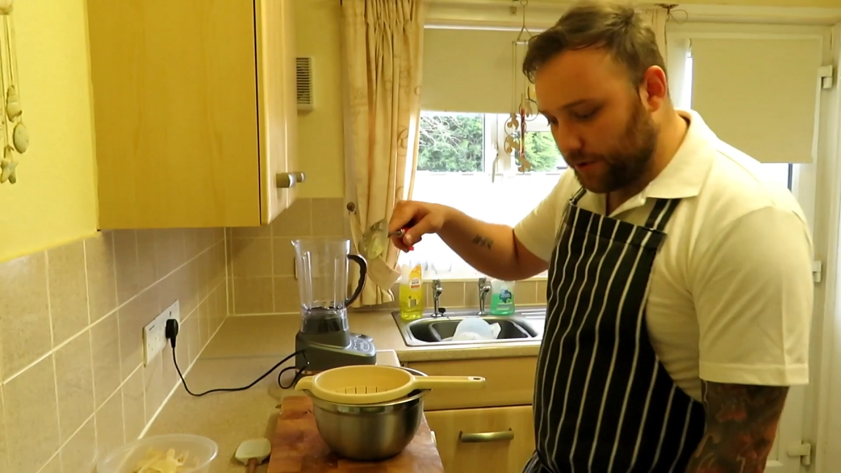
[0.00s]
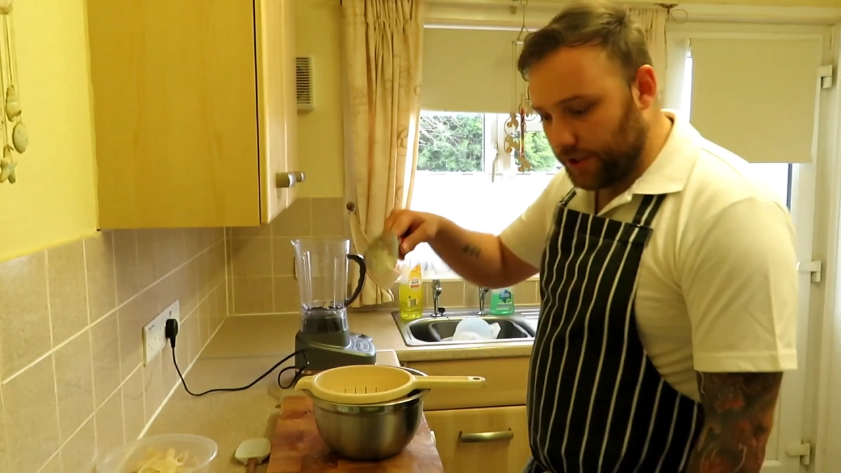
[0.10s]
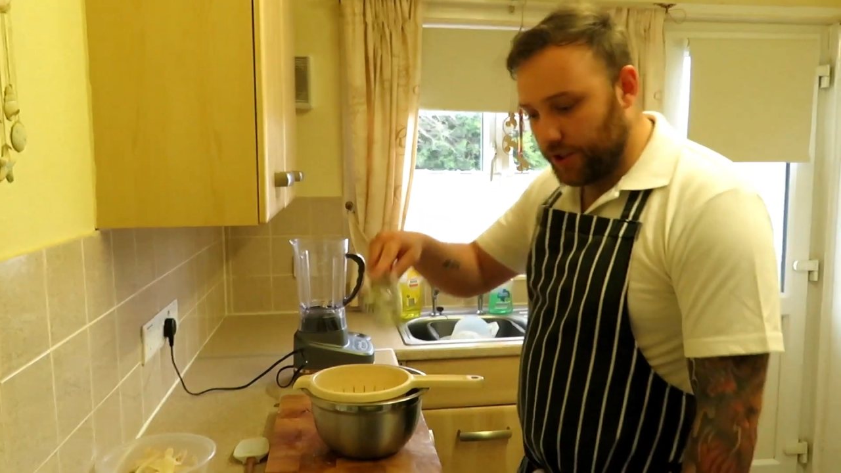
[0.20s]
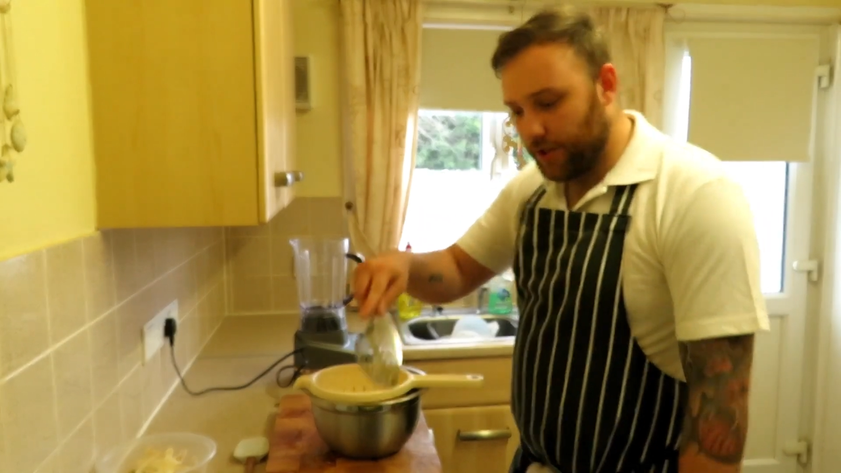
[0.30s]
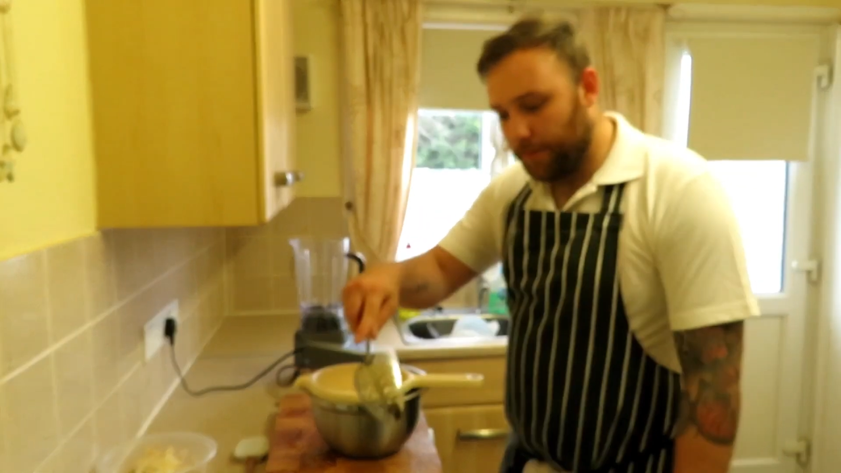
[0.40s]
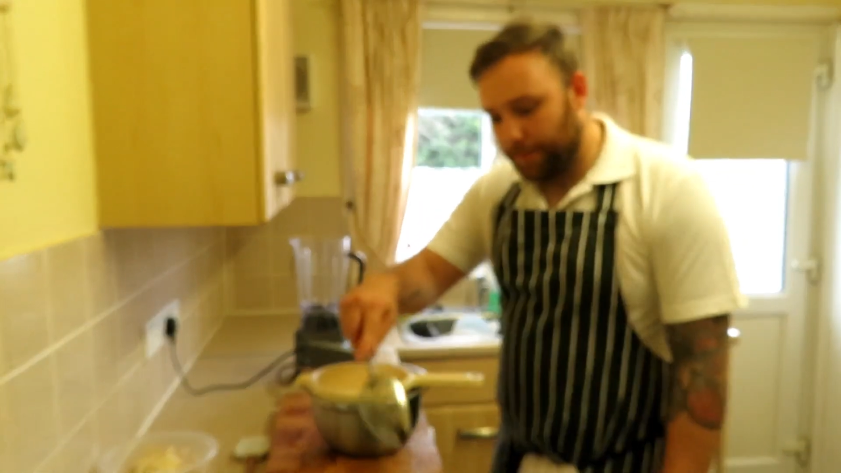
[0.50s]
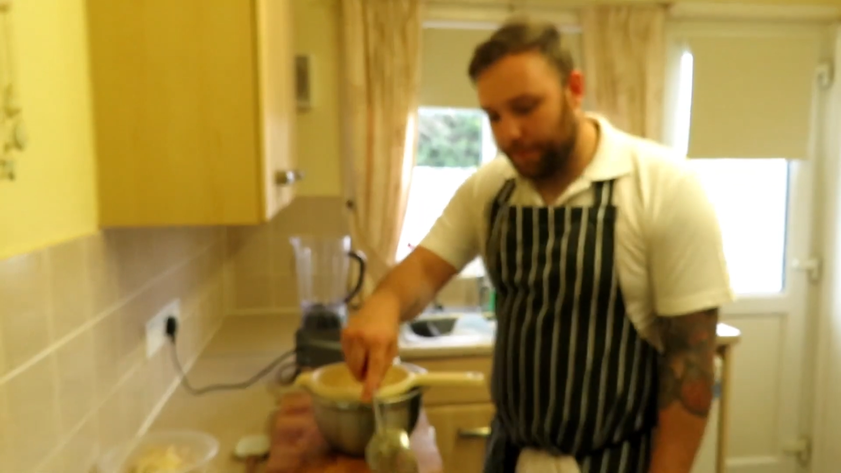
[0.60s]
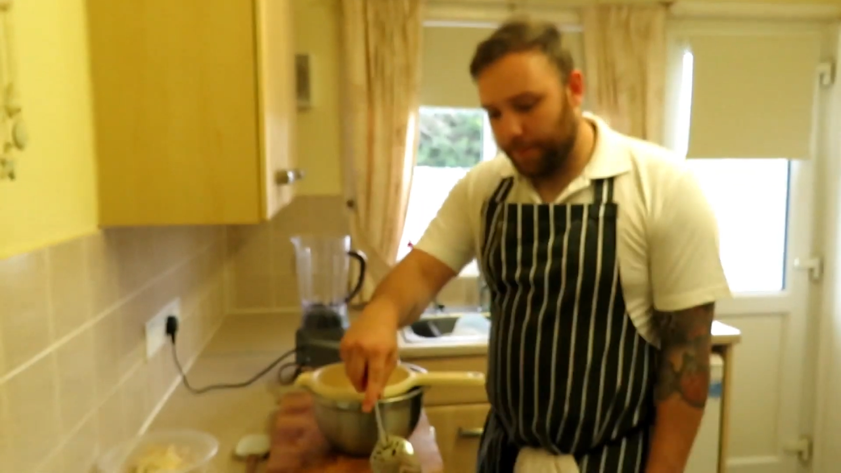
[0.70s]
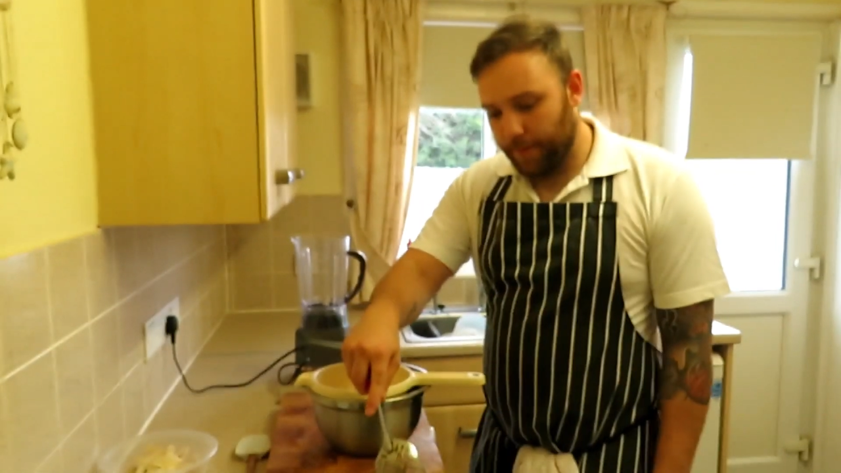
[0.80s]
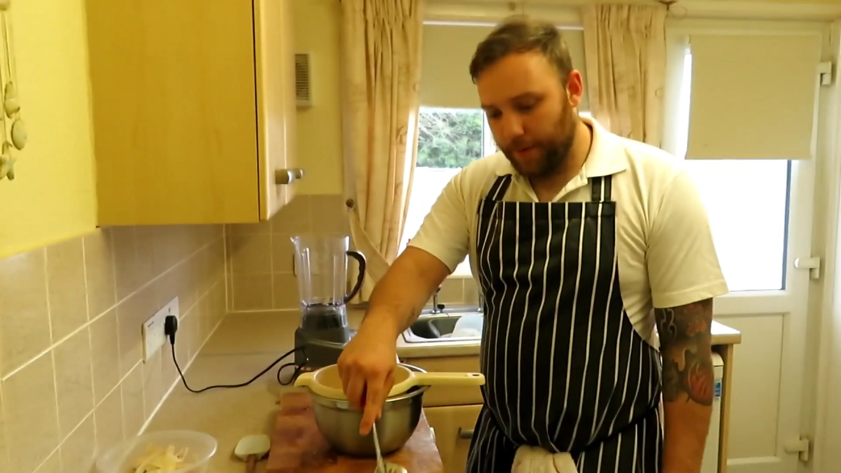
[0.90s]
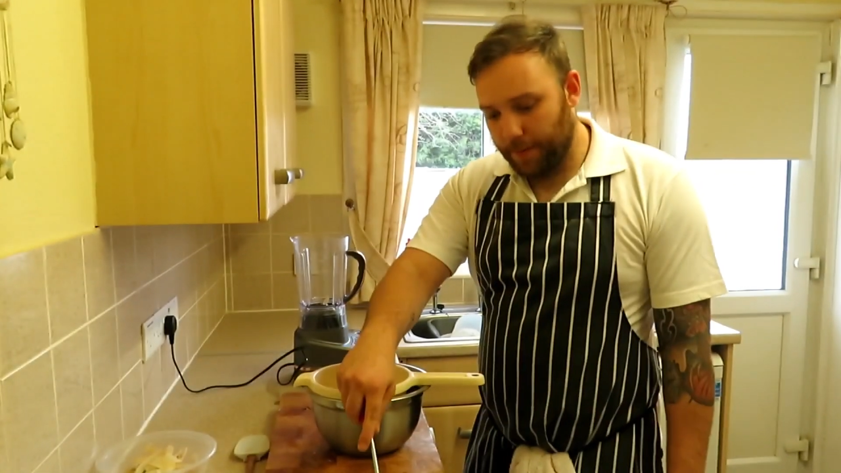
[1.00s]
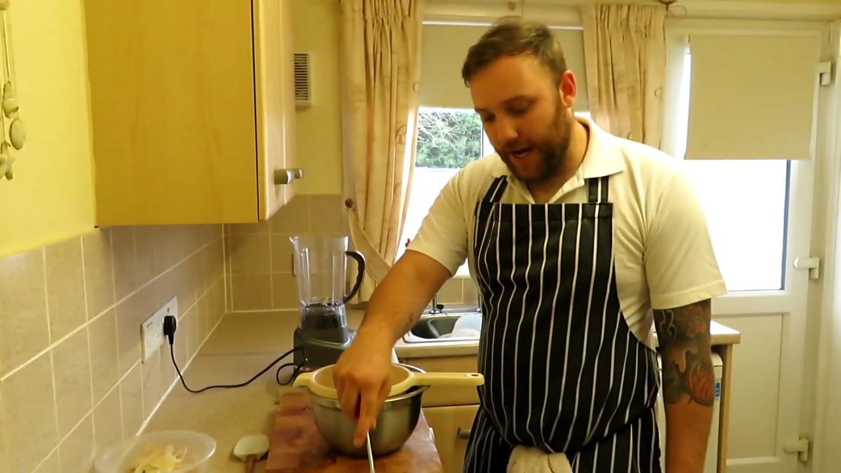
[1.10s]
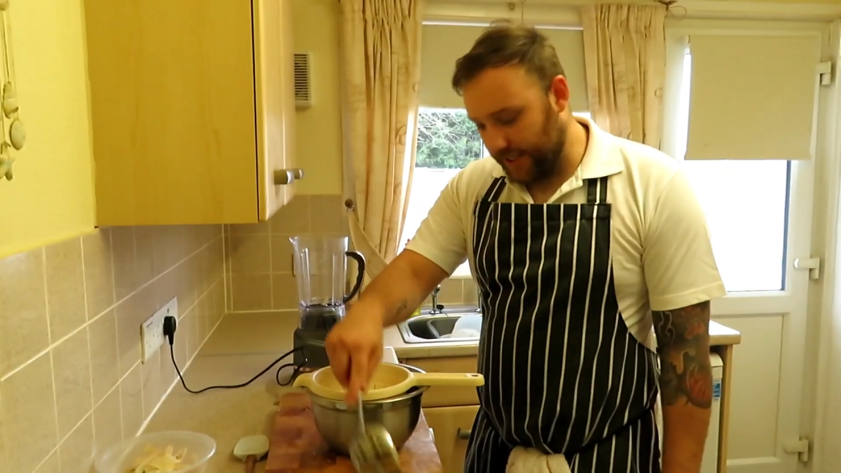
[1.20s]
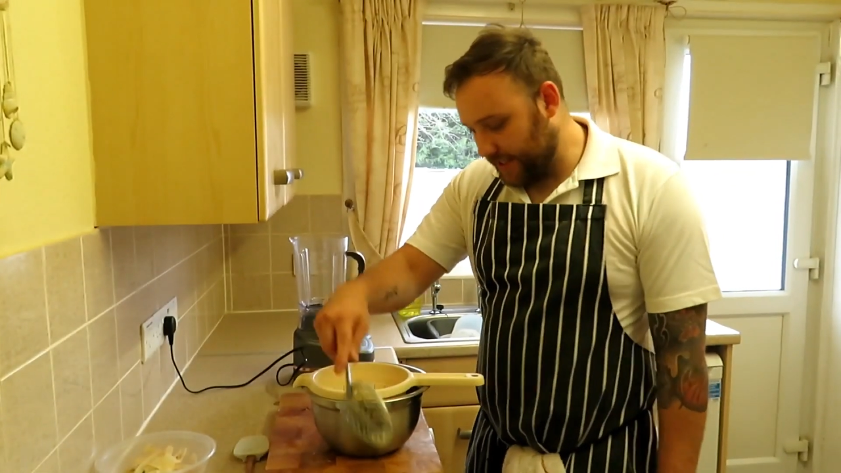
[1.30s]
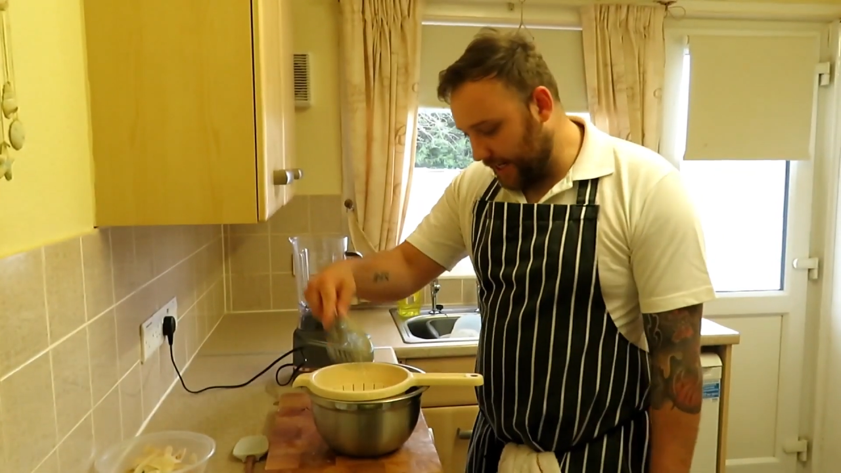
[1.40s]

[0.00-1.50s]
going to pass